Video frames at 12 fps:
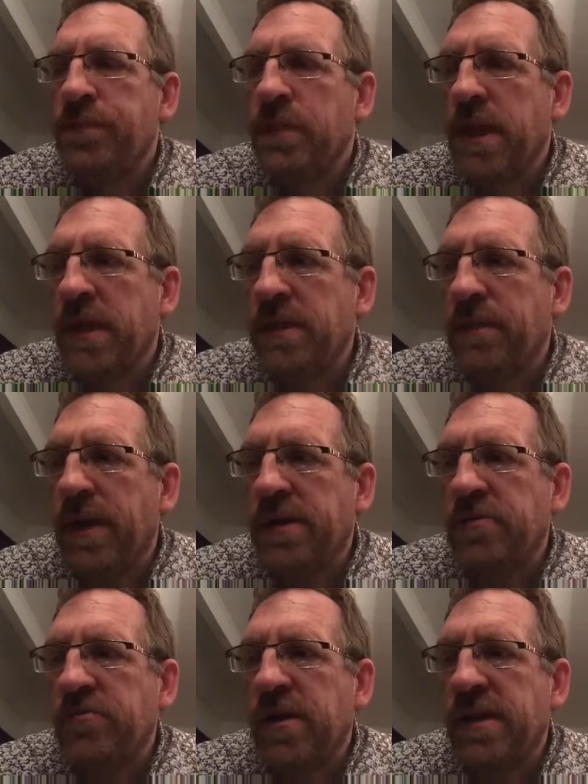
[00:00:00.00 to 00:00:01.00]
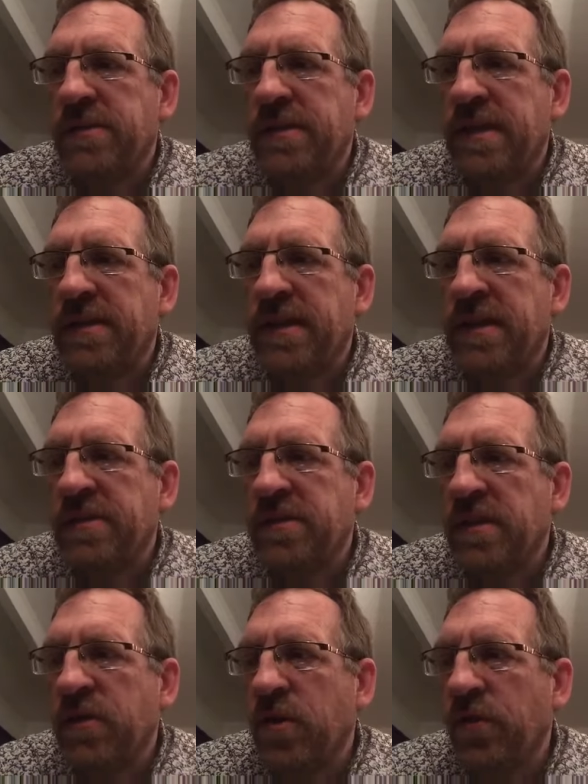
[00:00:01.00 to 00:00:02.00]
independent trainers out there. There's
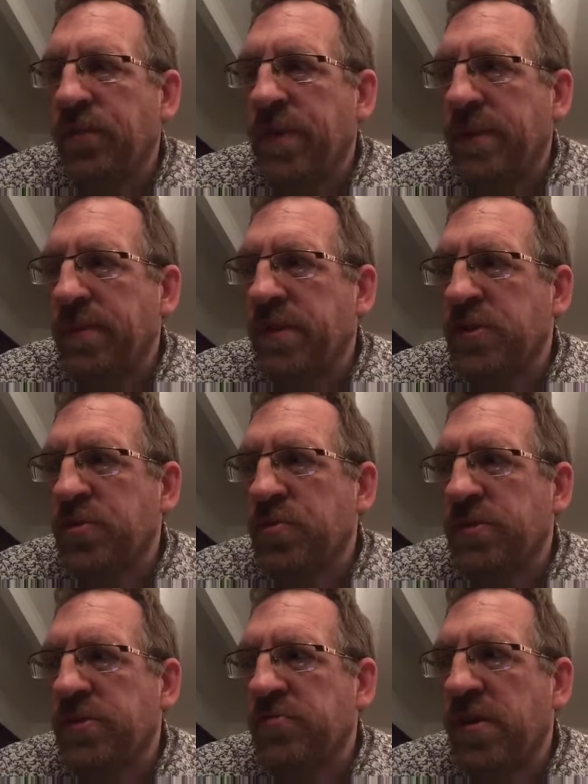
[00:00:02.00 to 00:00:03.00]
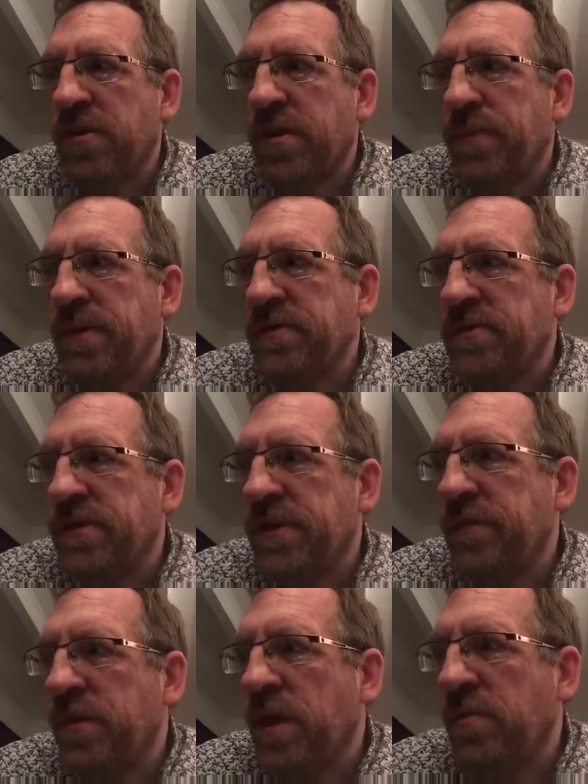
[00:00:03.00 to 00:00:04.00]
a lot of people that just want to grow their business.
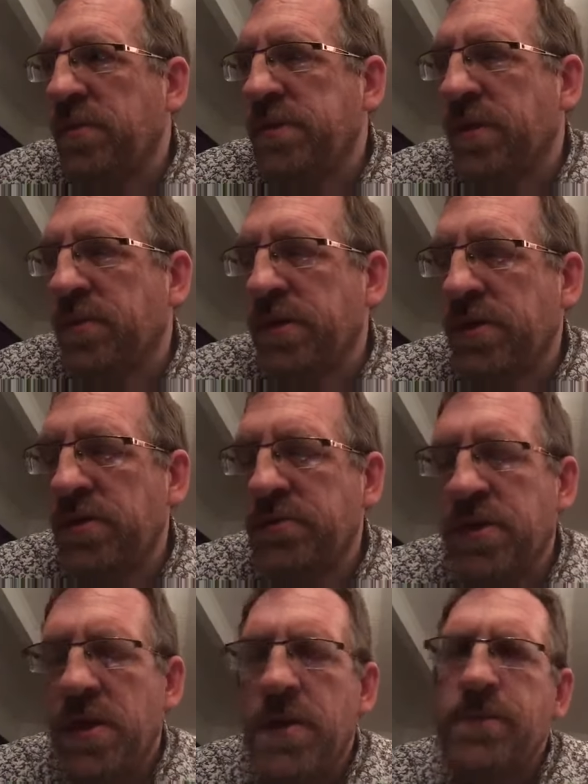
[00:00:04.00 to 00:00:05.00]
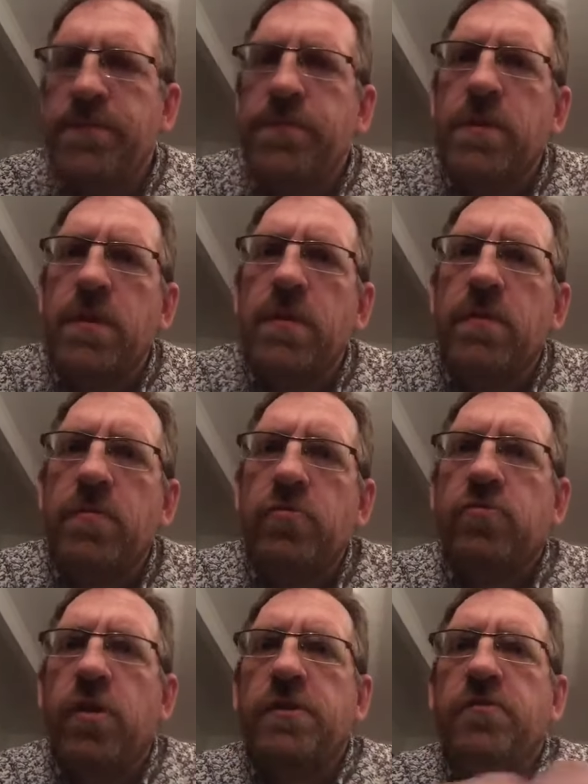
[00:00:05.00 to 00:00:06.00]
And if you go with someone who's
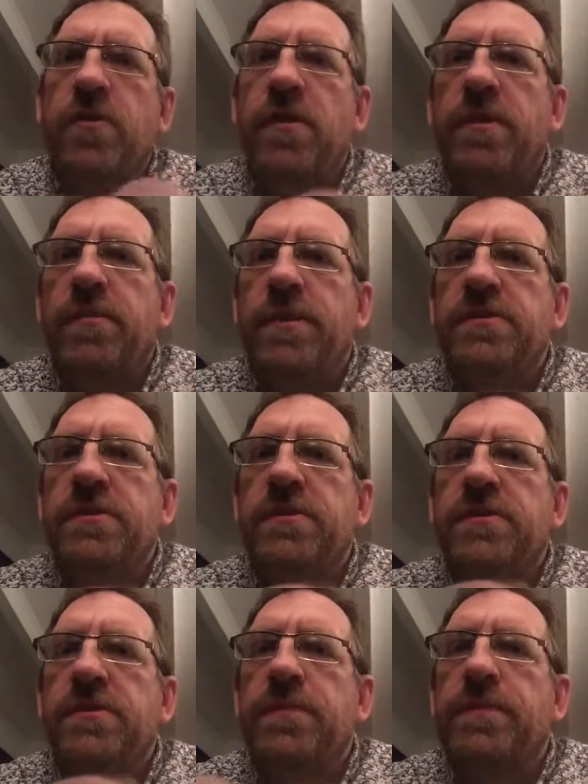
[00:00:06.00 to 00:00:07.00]
trying to grow their business